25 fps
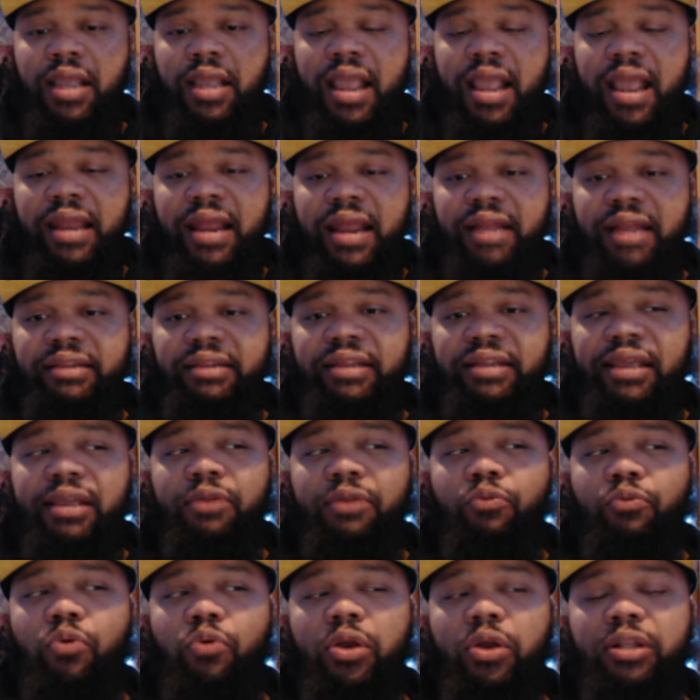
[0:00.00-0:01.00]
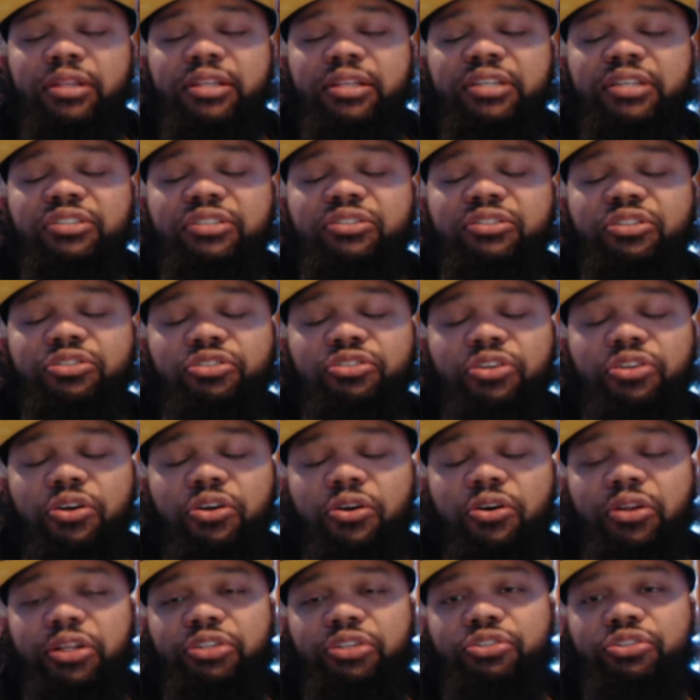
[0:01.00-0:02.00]
And I didn't want this to
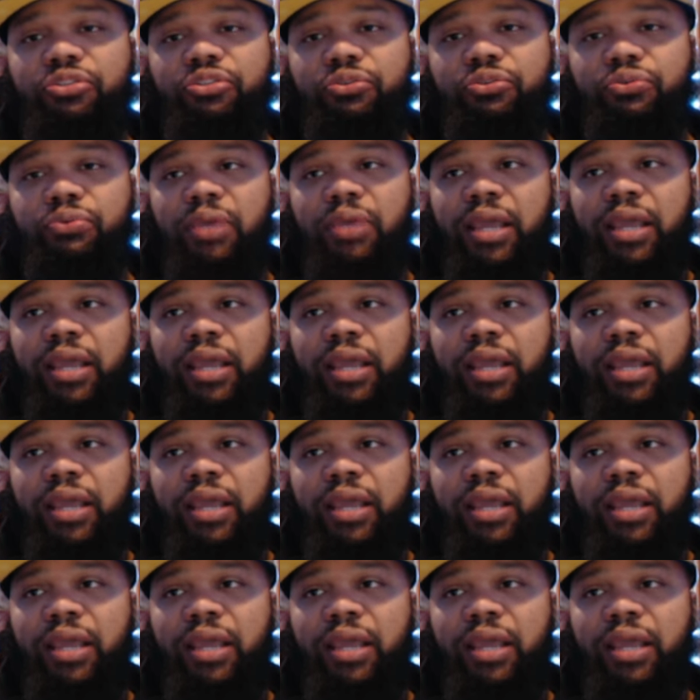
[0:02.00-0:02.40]
turn into